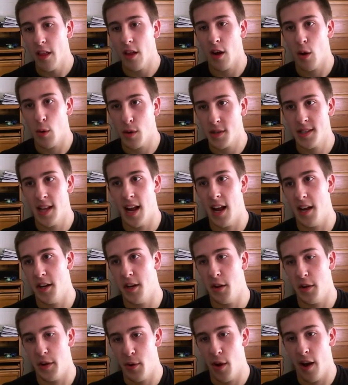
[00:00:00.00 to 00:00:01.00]
on OS 10, you
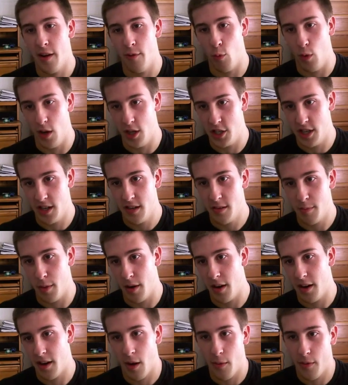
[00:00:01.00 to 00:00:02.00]
know, you have widget,
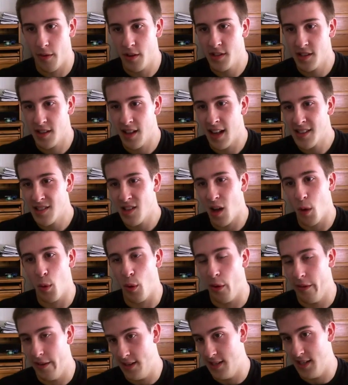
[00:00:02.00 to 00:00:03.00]
but you know, there's that's not
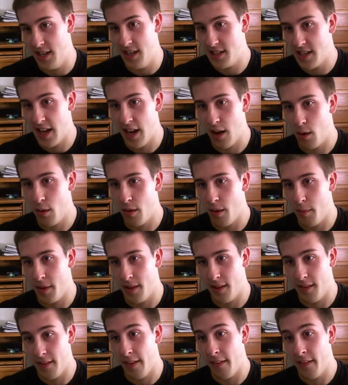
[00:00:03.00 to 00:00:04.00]
really detailed. I mean,
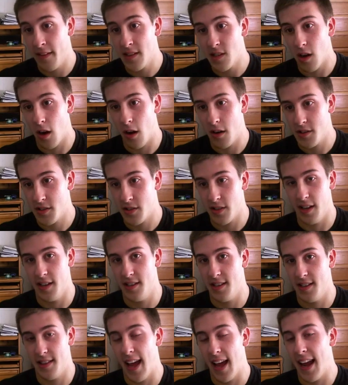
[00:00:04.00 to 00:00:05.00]
and, and this honestly
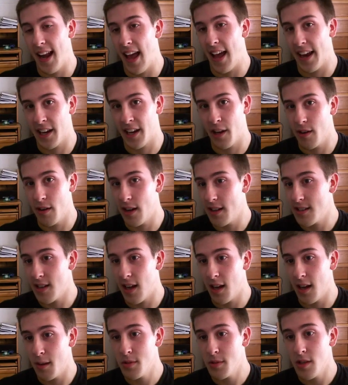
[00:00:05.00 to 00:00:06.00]
isn't that accurate at
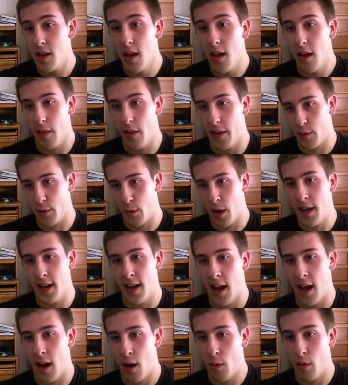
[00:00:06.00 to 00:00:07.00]
times. Like right
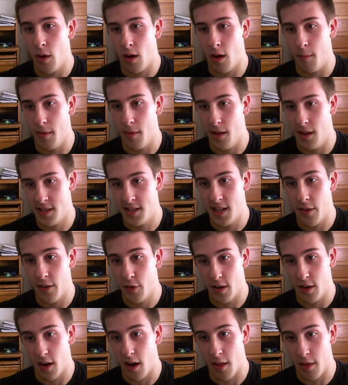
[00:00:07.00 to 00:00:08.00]
now, um, it's
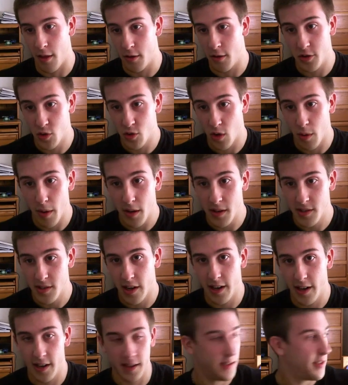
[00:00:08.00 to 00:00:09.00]
definitely not a thunderstorm
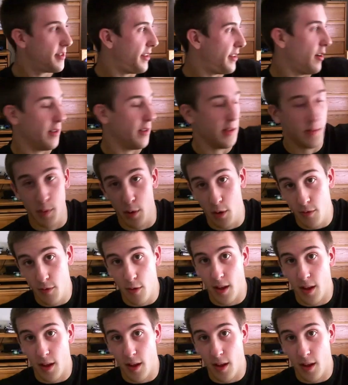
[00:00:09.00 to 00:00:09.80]
outside. It's you know, it's beautiful